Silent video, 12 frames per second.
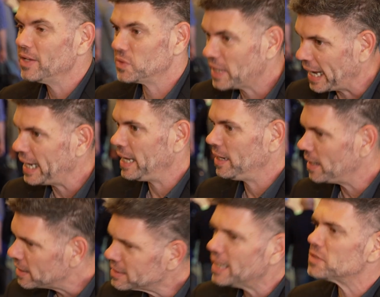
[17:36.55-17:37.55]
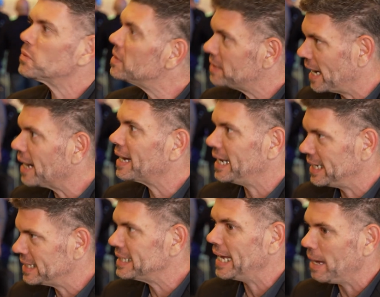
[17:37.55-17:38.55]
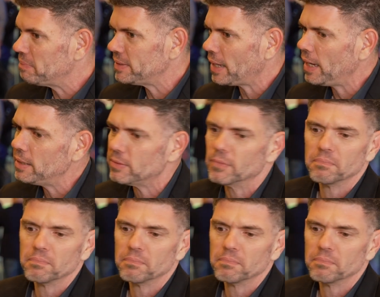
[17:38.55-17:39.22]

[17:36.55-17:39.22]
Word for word: to get in and that's where they are getting the appetite